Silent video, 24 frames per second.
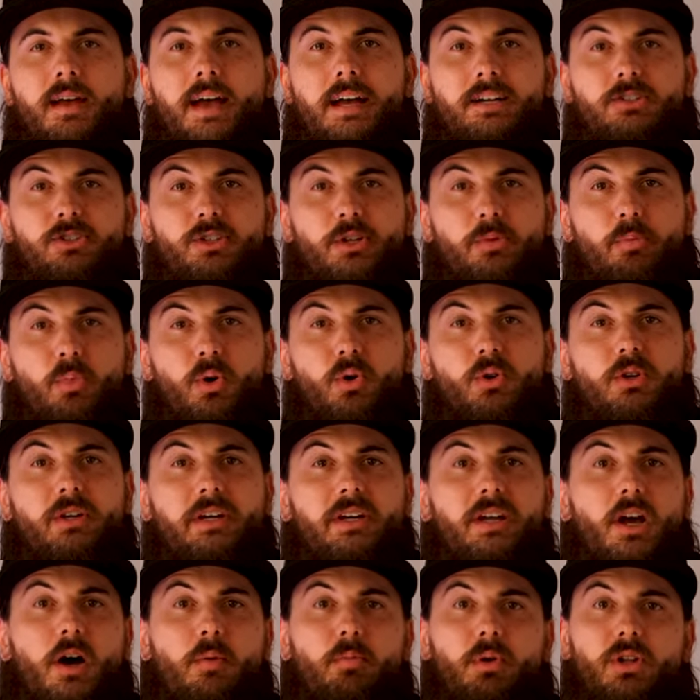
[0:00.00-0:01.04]
I actually pulled a
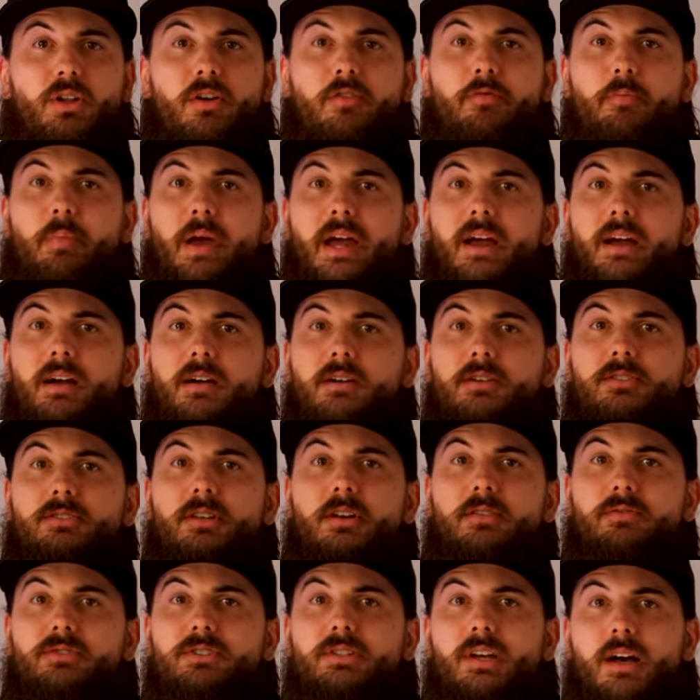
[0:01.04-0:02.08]
couple of pairs
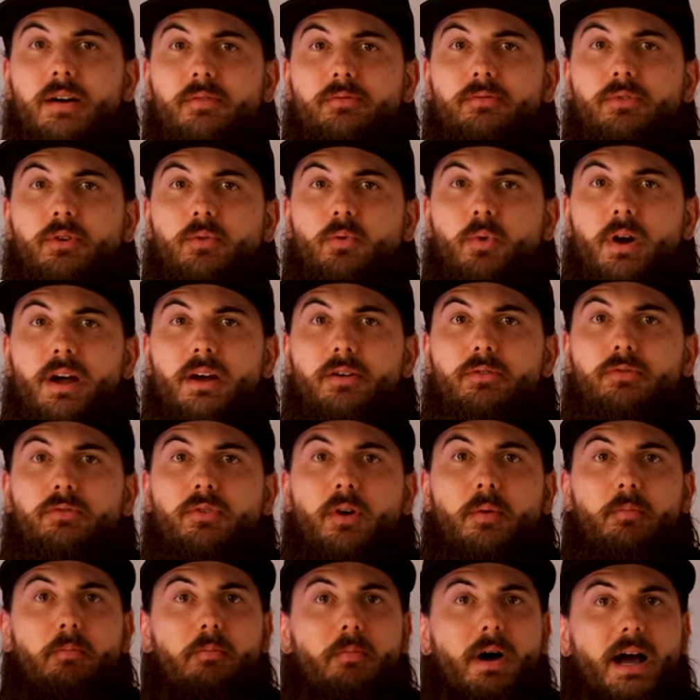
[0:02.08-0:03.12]
of S O M Footwear
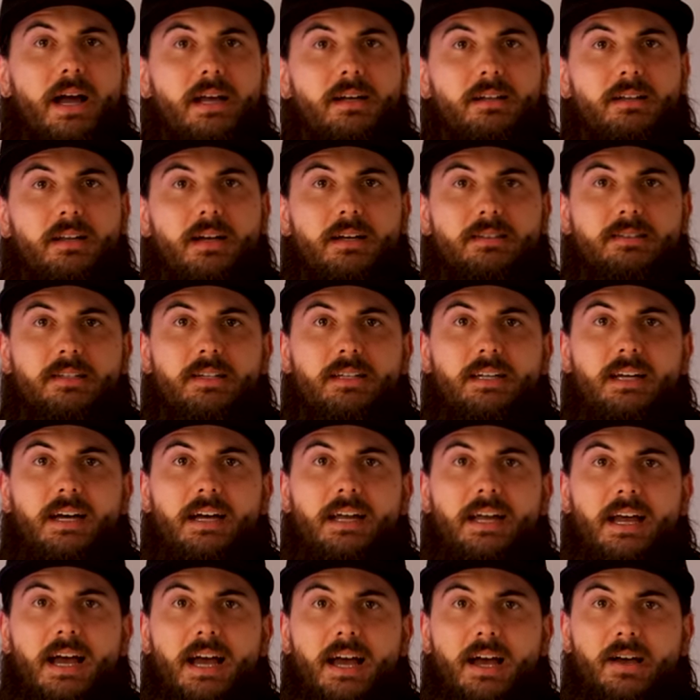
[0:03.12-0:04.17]
from my closet.
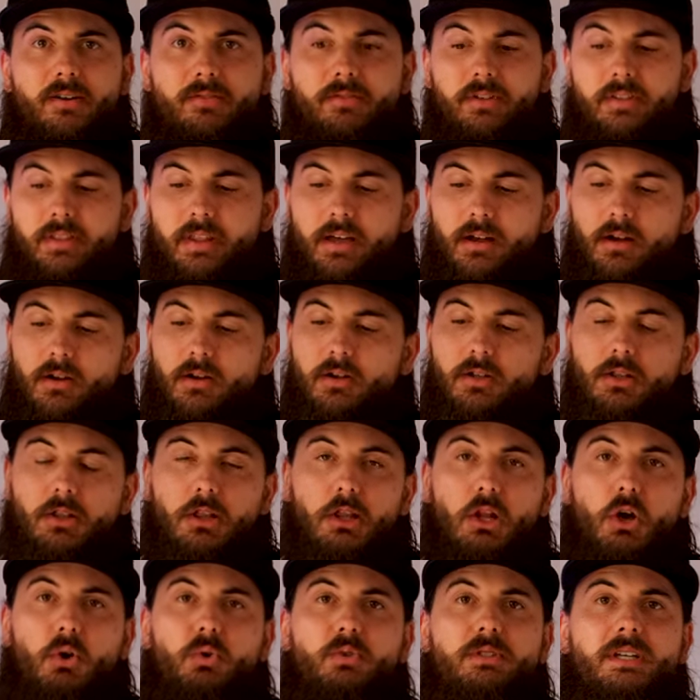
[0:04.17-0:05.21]
I have their
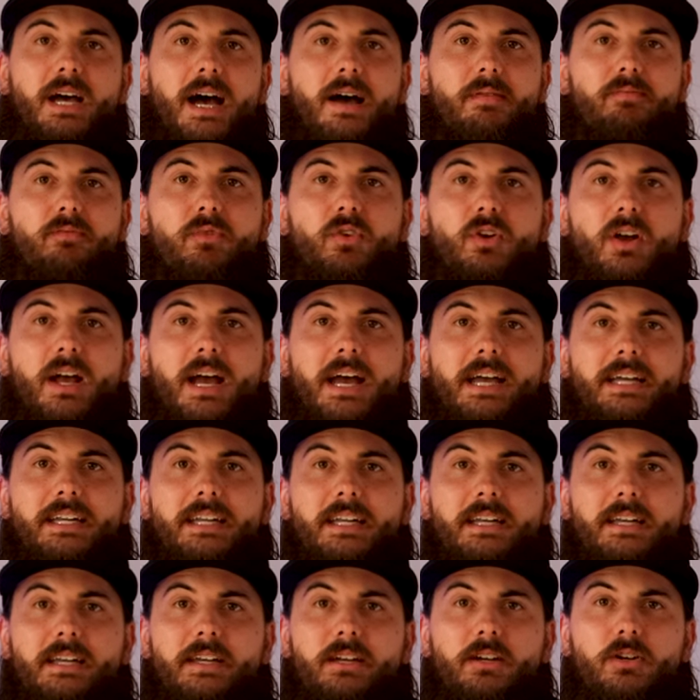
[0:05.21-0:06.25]
low top
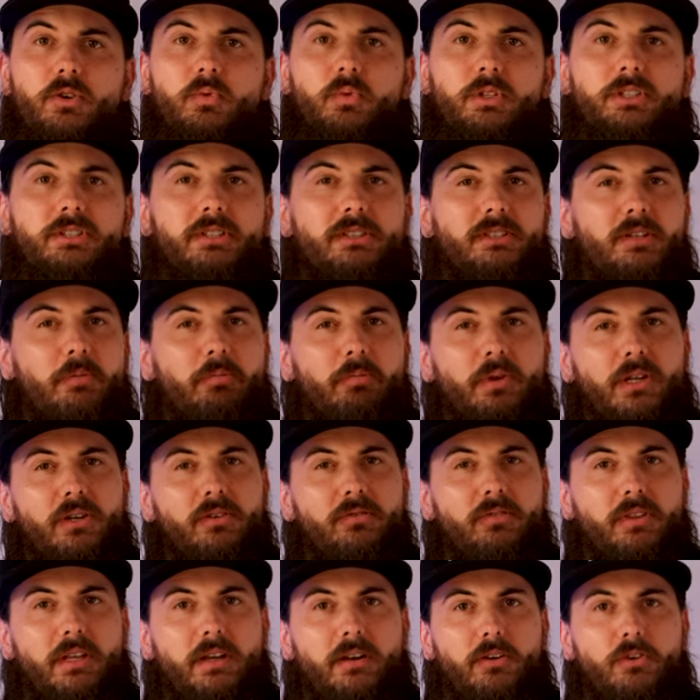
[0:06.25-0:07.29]
variety here, which is a bit
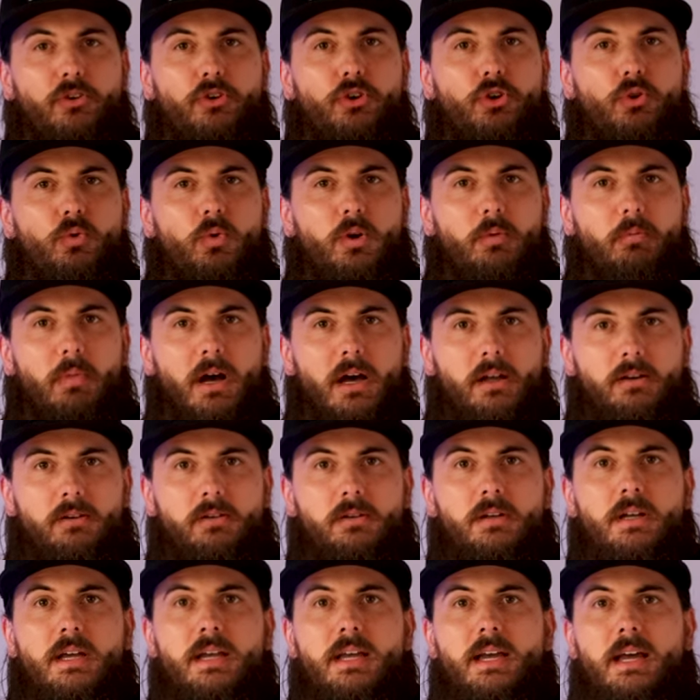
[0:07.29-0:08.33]
of their newer
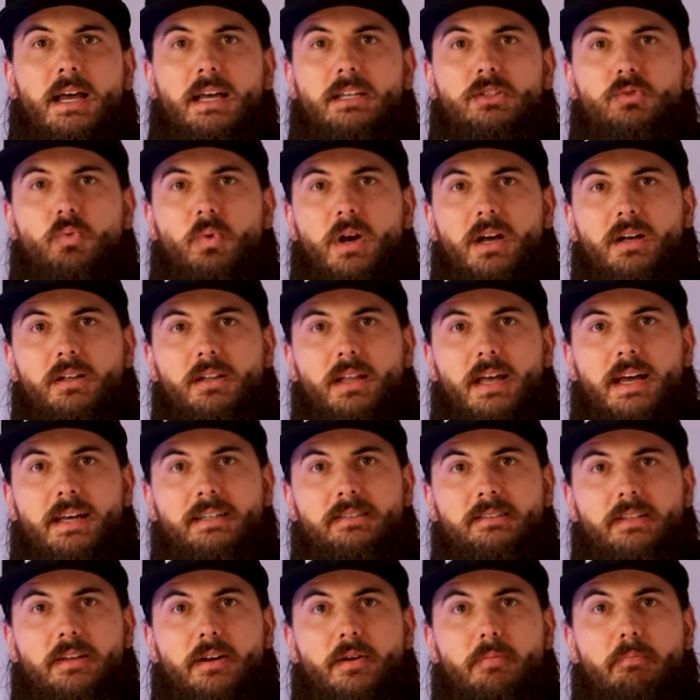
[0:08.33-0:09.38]
model, as well
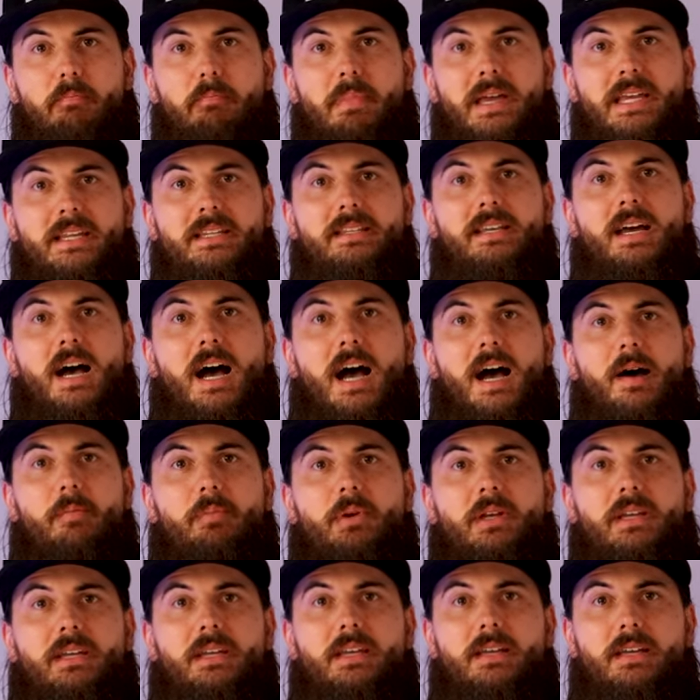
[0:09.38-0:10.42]
as their mid top
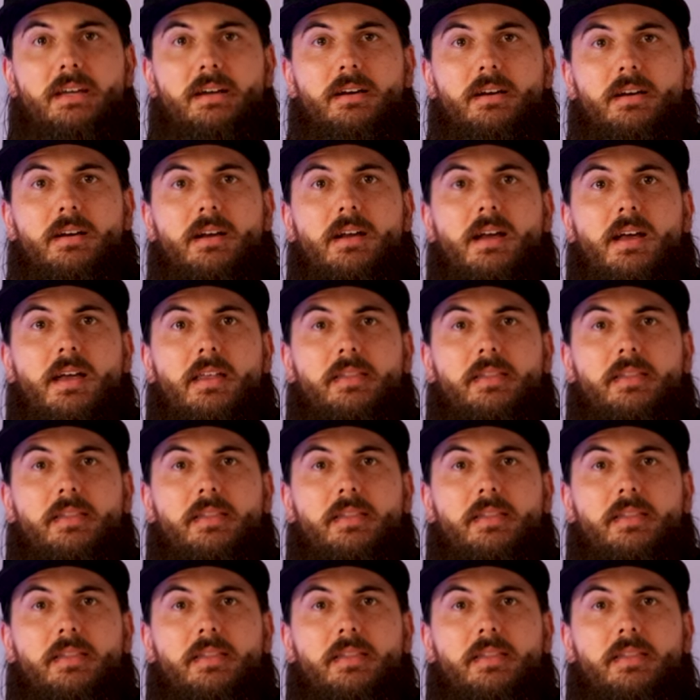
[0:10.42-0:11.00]
here